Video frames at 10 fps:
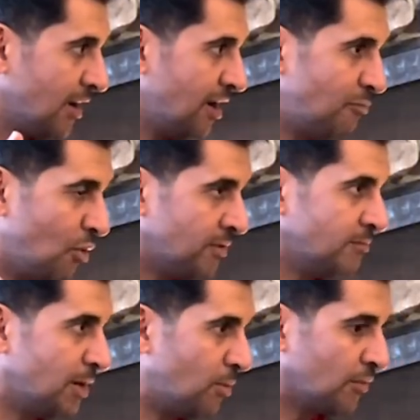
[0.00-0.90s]
I love both of
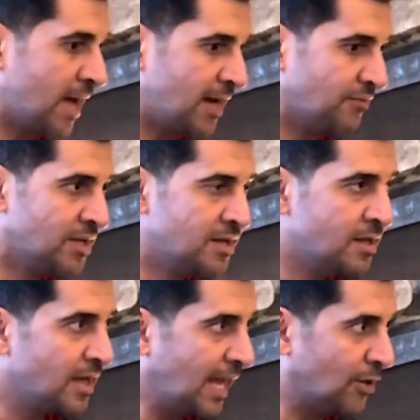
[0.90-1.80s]
them. They're both kind of
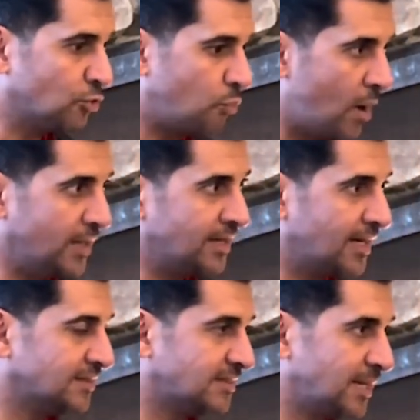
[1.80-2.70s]
intertwined, yet
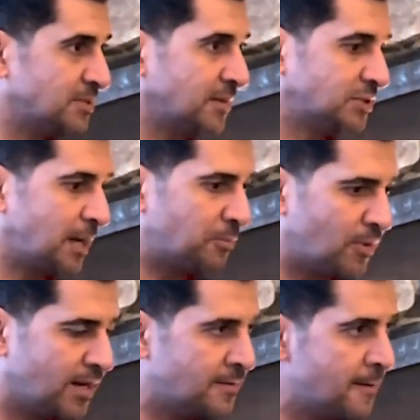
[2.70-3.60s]
at the same time
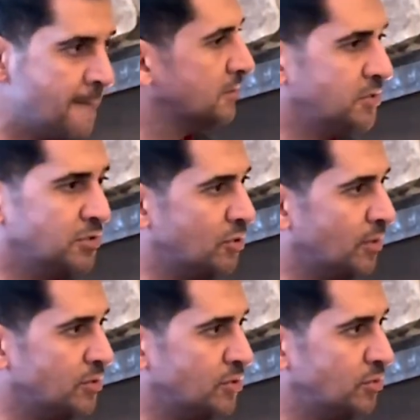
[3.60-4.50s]
separated.
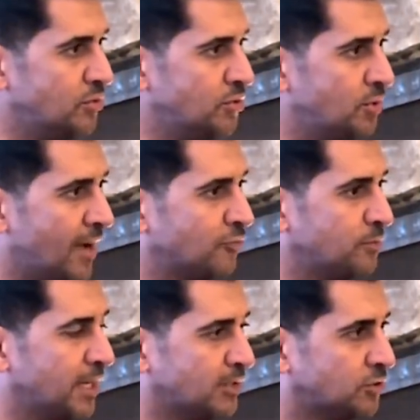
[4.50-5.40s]
You have
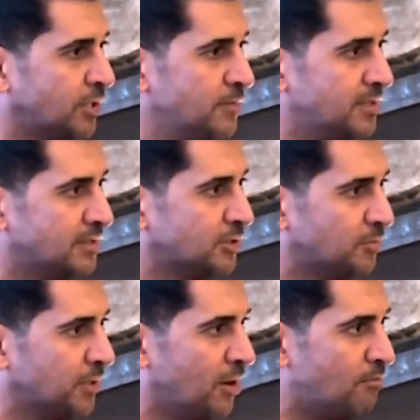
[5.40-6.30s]
to be extremely
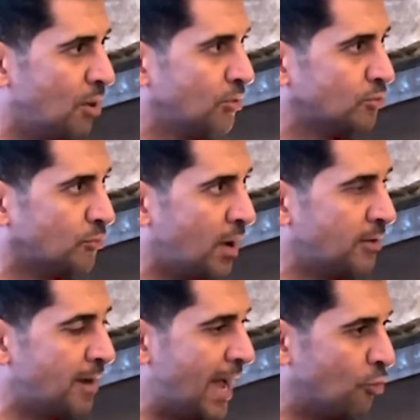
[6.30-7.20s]
disciplined on both to run
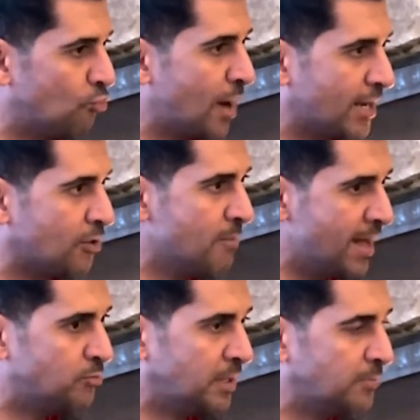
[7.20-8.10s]
them. I don't
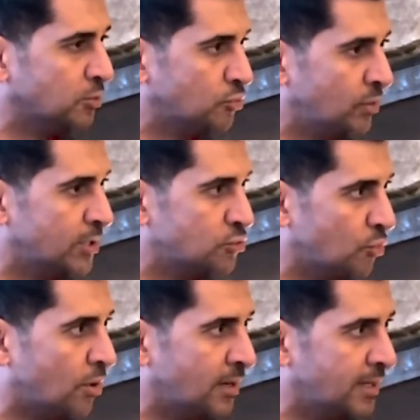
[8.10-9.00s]
recommend people doing it
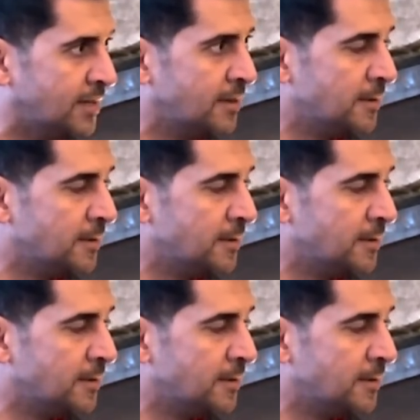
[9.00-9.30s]
too early.